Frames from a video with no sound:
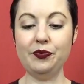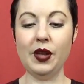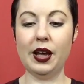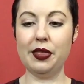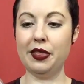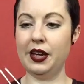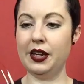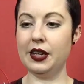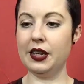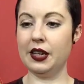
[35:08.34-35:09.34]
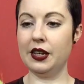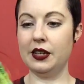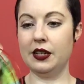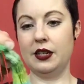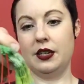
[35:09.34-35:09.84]
I think,
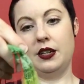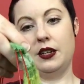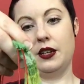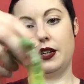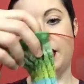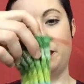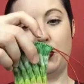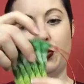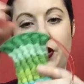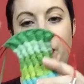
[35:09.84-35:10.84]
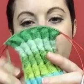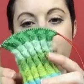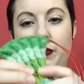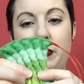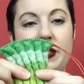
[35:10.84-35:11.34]
I can't remember where I got up to,
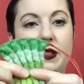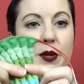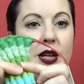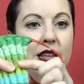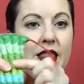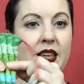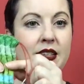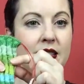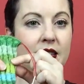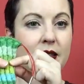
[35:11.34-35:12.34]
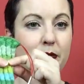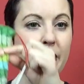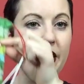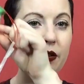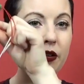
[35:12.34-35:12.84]
maybe somewhere like this is
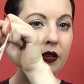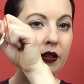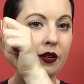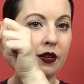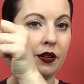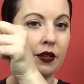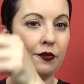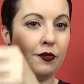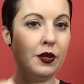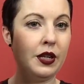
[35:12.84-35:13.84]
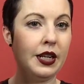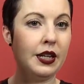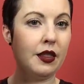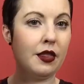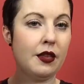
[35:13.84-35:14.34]
about the foot
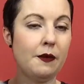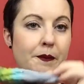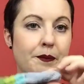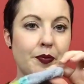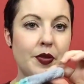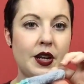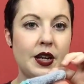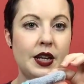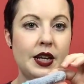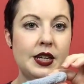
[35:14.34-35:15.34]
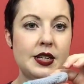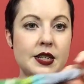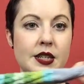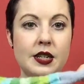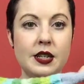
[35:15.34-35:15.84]
length that I need.
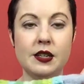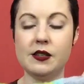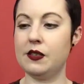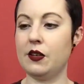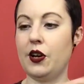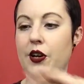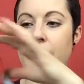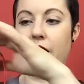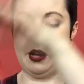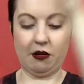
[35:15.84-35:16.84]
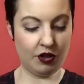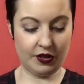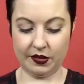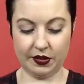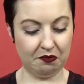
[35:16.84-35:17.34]
So yeah, I'll
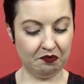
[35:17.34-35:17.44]
just